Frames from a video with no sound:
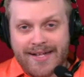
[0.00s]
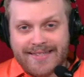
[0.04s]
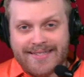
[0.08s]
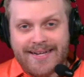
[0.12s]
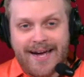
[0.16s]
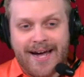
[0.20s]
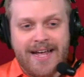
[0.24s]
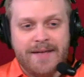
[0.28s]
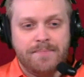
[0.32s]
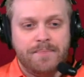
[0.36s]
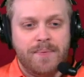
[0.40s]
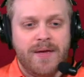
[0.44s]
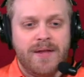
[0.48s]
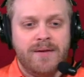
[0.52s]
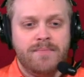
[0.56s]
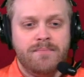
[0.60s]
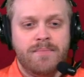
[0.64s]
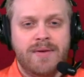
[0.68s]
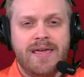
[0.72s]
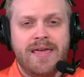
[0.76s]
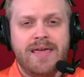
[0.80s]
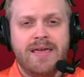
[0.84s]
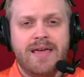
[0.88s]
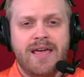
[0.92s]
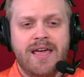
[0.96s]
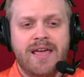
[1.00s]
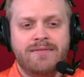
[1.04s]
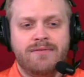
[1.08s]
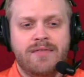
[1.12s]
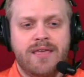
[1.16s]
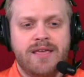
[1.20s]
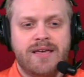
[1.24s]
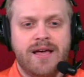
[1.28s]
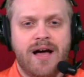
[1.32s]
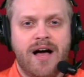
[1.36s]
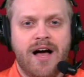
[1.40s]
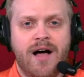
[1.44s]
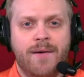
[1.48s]
Type in me in
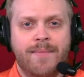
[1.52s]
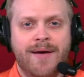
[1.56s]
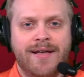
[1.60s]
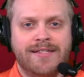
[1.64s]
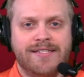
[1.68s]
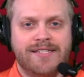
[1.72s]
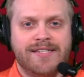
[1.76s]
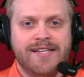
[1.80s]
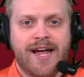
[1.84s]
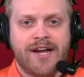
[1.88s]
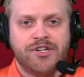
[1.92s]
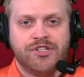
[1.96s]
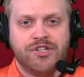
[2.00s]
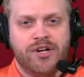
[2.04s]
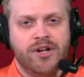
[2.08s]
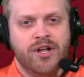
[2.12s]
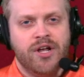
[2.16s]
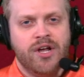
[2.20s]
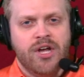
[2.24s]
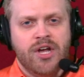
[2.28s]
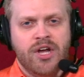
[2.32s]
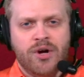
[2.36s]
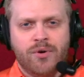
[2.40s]
the comment section.